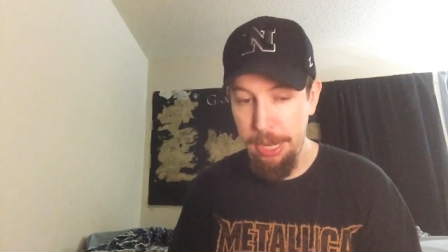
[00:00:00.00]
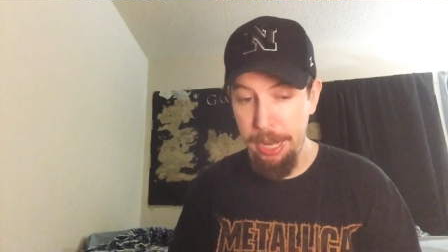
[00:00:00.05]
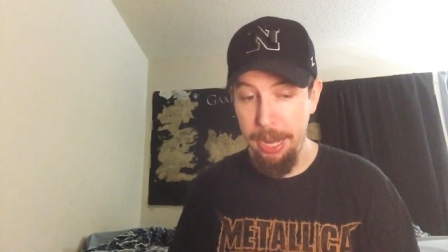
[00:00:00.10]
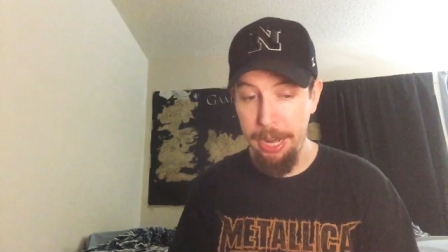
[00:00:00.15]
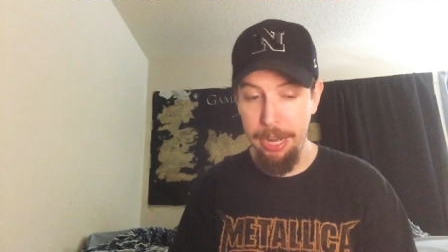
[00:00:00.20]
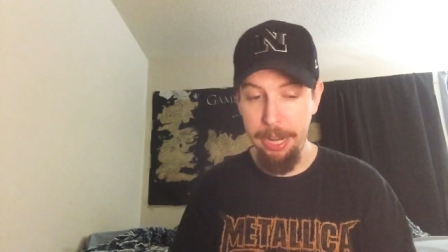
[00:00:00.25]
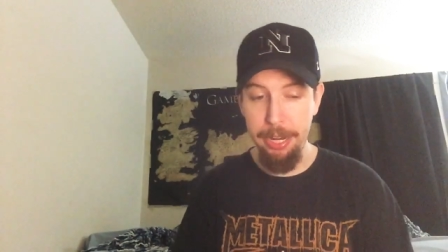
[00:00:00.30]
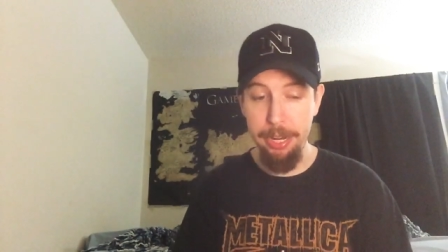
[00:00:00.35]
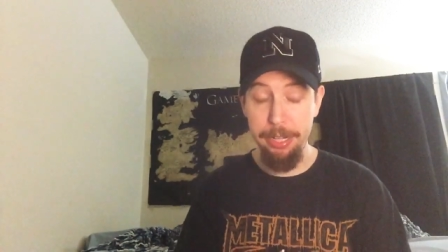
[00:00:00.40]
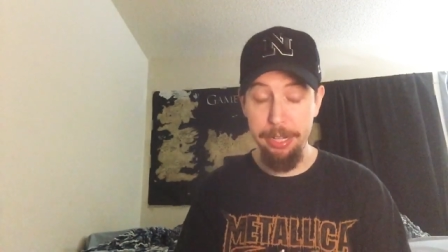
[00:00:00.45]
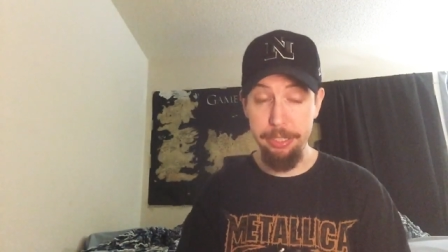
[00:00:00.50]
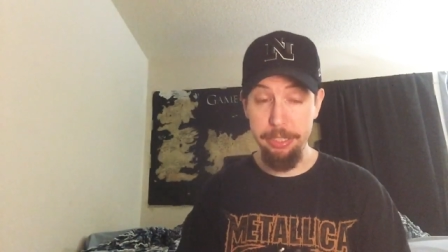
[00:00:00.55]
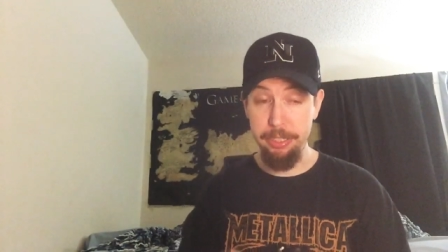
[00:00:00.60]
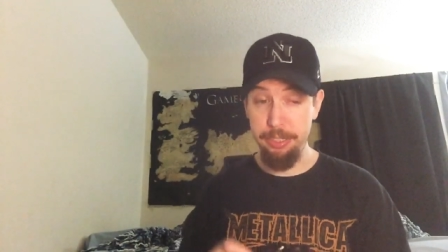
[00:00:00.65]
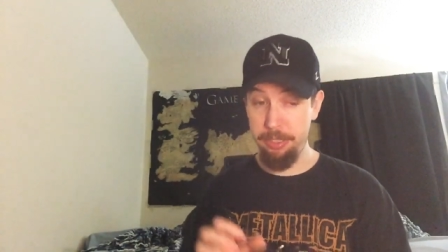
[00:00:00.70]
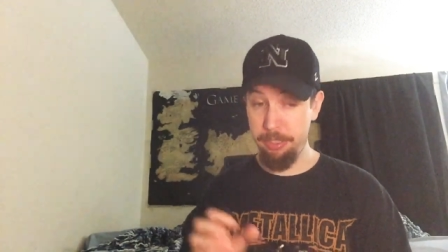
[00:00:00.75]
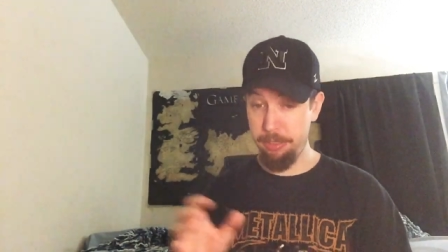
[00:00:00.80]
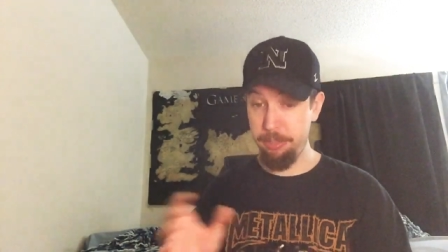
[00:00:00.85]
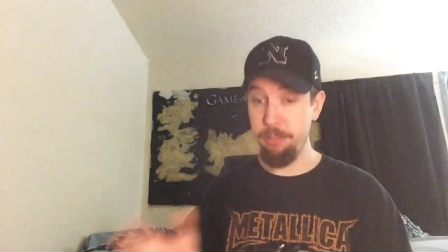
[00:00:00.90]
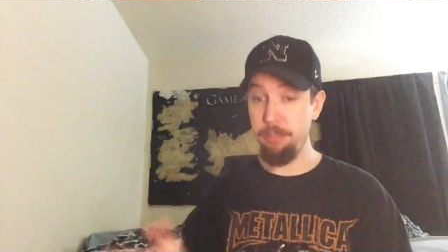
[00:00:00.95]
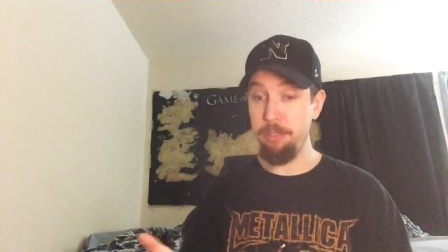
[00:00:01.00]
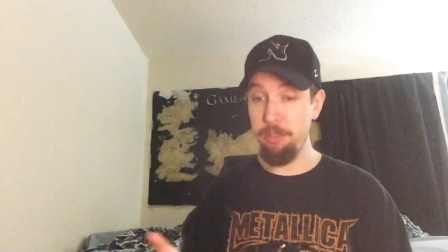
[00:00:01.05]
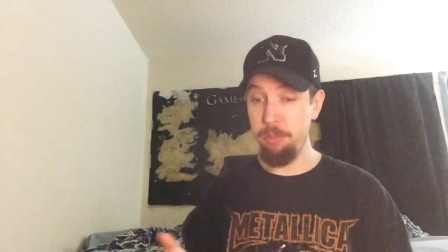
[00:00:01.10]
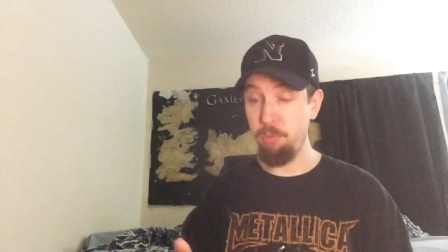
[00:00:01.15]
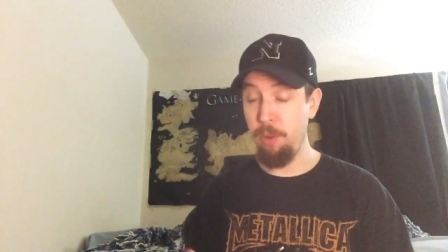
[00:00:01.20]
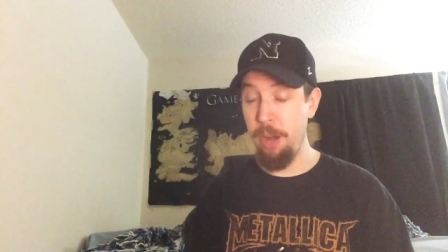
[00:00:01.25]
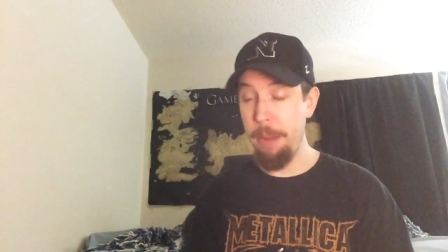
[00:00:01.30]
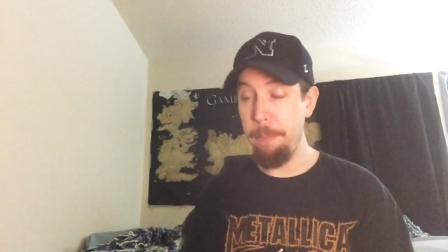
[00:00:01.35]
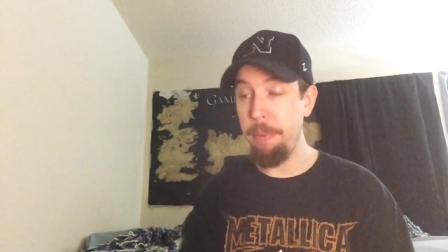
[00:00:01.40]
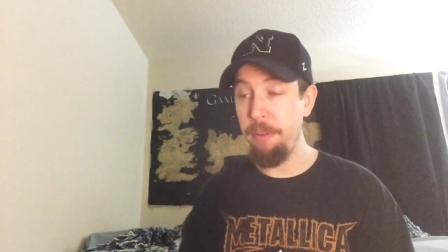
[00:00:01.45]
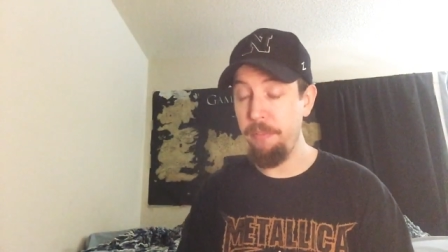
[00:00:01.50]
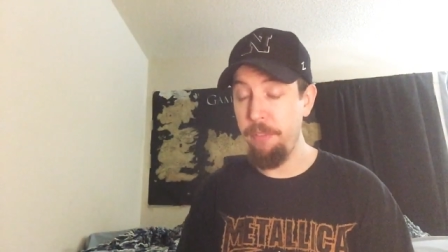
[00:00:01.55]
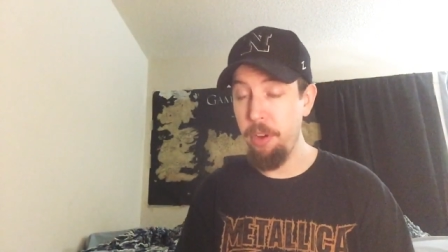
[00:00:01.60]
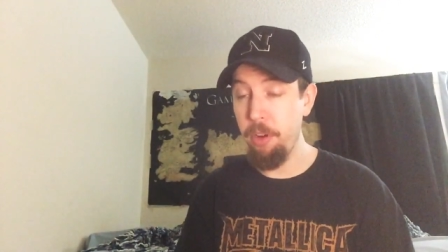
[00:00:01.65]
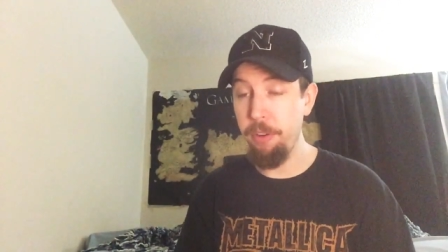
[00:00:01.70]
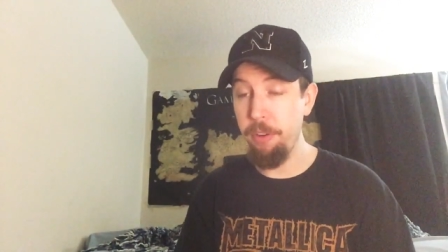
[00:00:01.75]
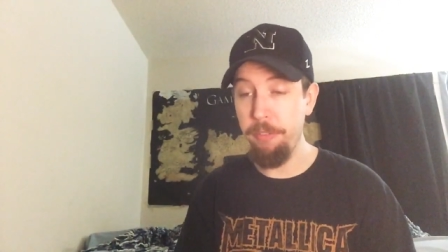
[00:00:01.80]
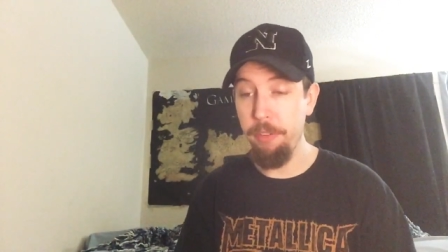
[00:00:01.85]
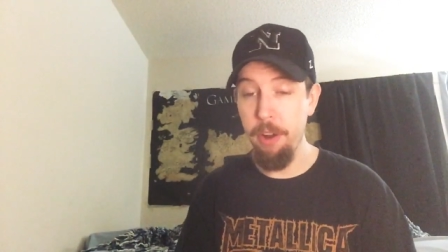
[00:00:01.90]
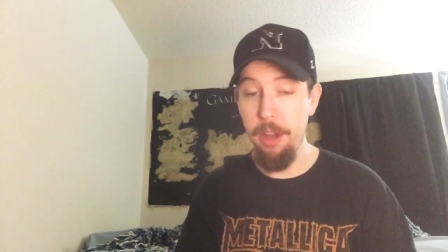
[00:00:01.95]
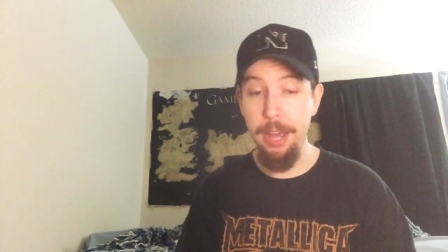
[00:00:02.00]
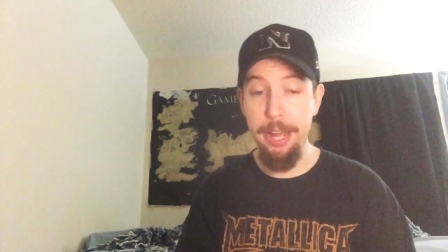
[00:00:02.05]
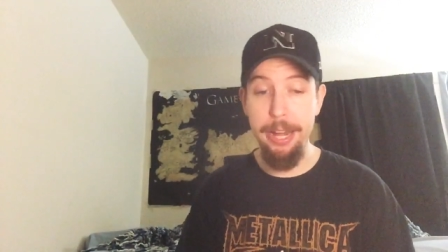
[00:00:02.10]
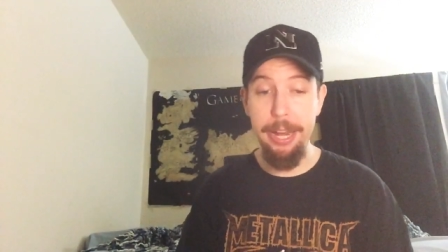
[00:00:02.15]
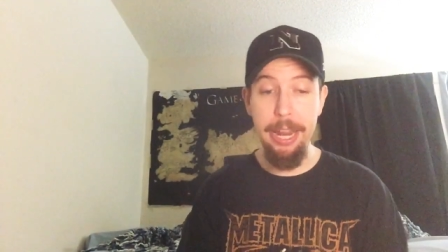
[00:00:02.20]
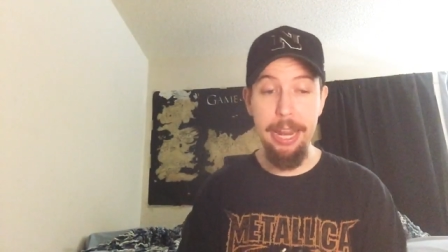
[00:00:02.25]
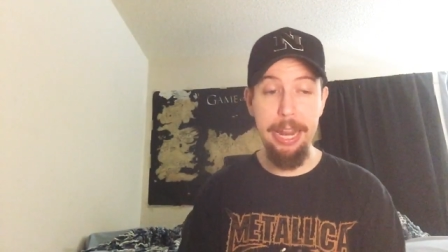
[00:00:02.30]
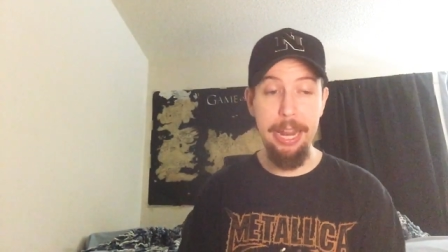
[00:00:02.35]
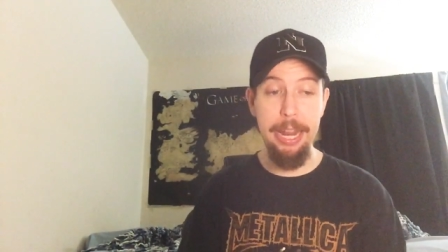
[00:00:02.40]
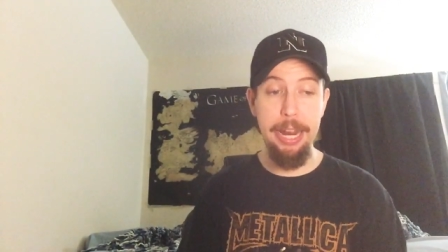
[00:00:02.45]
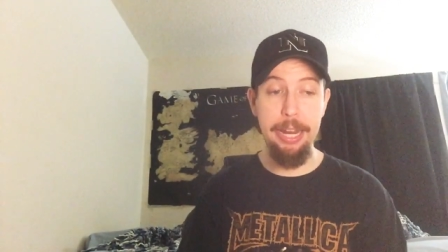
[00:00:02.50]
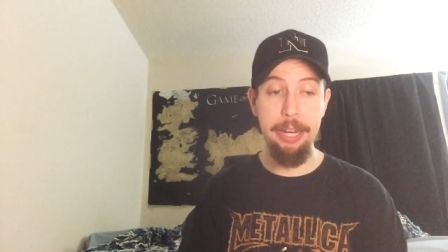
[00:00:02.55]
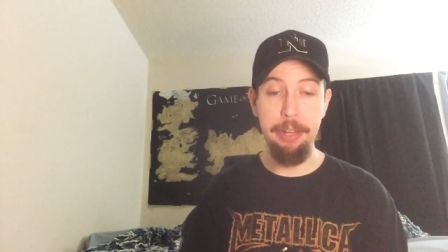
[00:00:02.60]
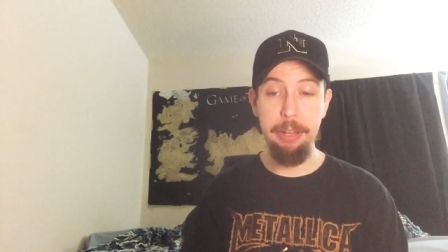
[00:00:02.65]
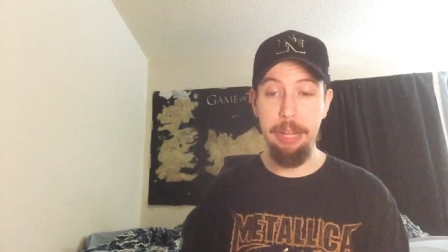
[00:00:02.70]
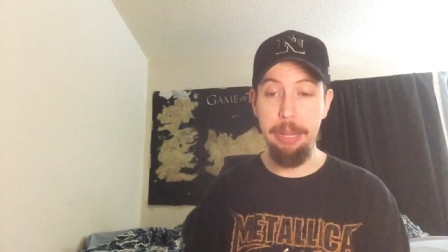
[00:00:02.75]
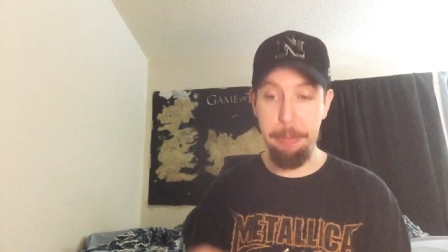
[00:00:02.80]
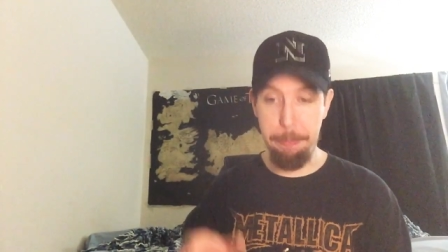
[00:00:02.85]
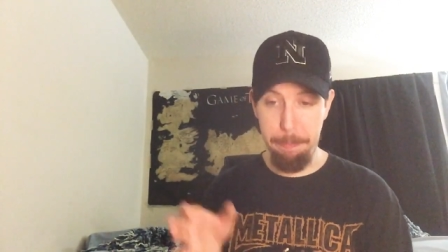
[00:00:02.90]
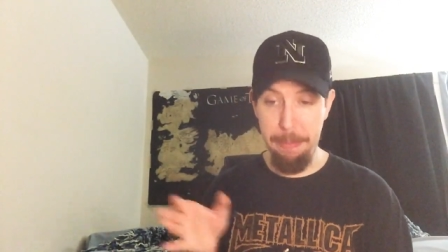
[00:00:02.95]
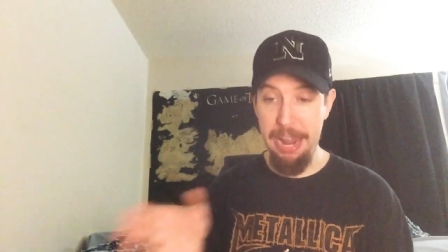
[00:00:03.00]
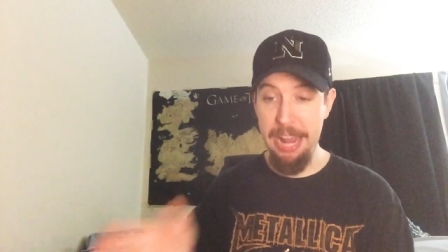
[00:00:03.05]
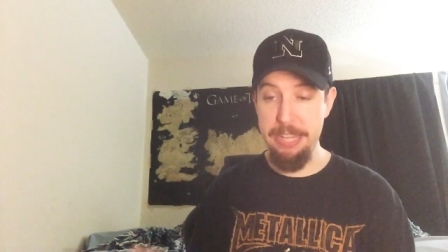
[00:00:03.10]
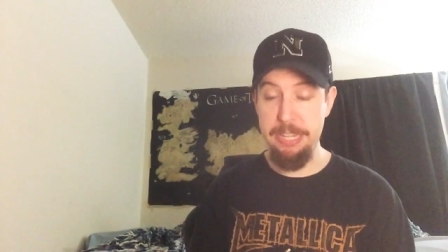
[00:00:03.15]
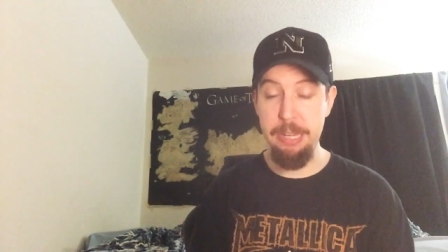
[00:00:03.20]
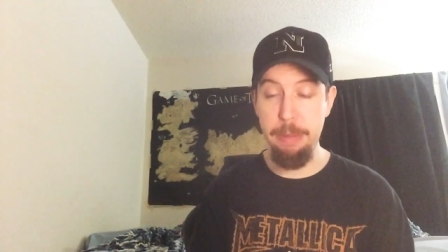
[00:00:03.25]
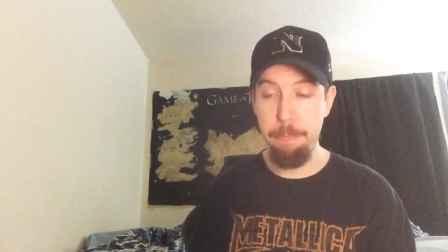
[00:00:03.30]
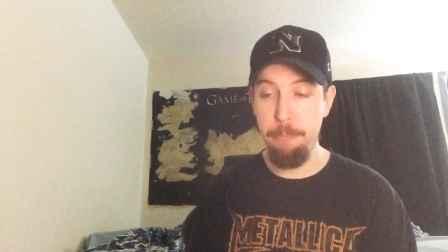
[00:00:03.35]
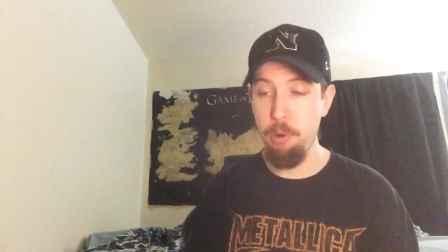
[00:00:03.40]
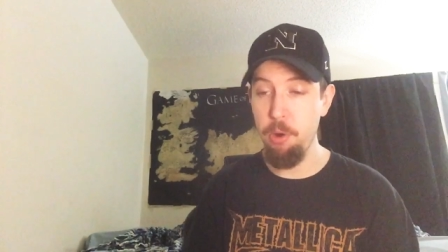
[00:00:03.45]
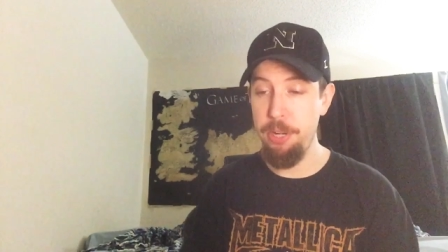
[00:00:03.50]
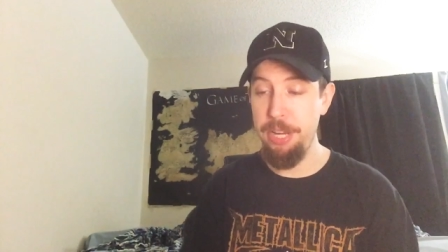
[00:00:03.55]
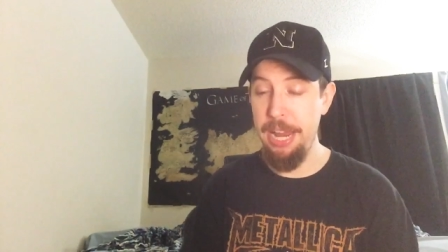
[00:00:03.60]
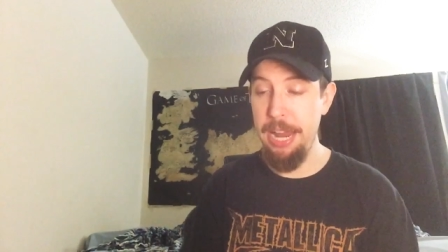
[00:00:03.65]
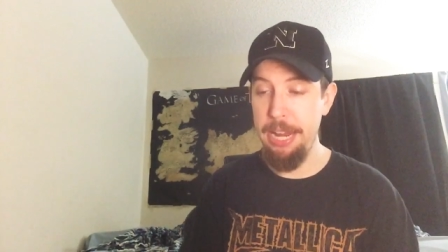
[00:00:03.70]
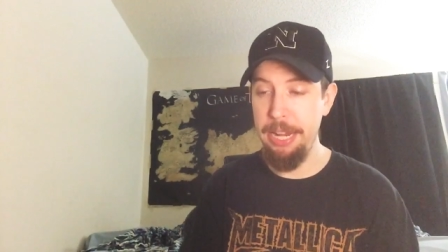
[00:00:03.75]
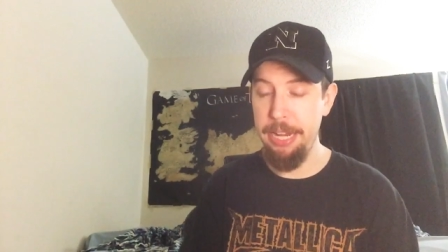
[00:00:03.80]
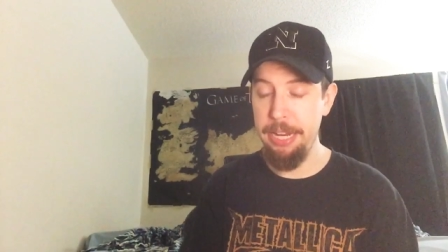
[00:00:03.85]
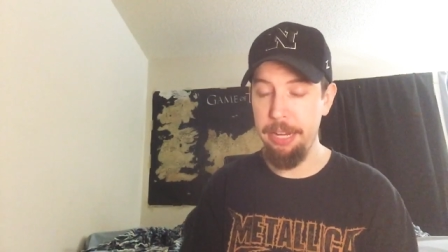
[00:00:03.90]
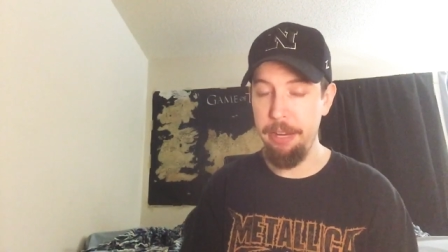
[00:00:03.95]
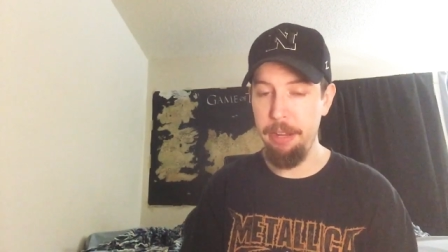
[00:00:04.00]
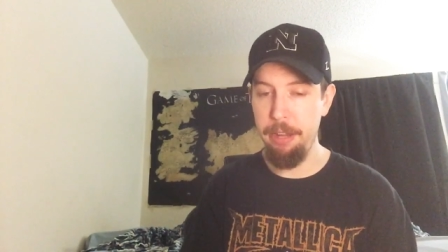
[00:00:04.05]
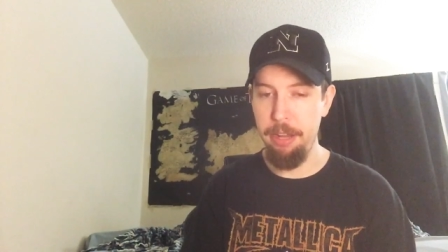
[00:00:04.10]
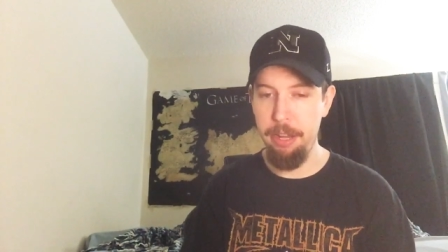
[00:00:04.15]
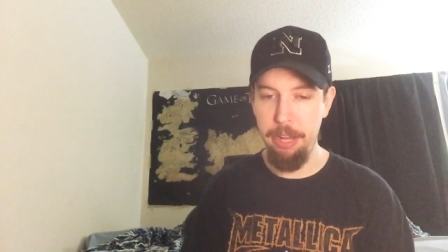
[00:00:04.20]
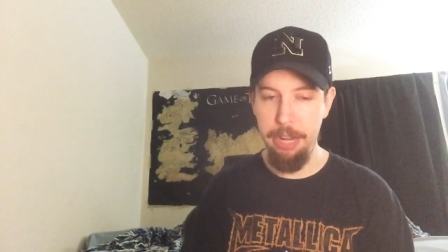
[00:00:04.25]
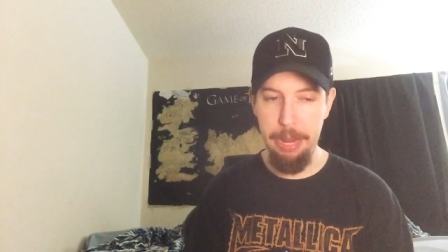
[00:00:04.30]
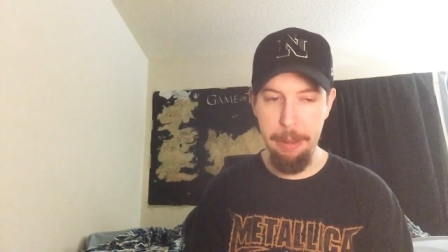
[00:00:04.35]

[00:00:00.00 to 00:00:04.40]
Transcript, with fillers: And rampant voter fraud and mass importating uh,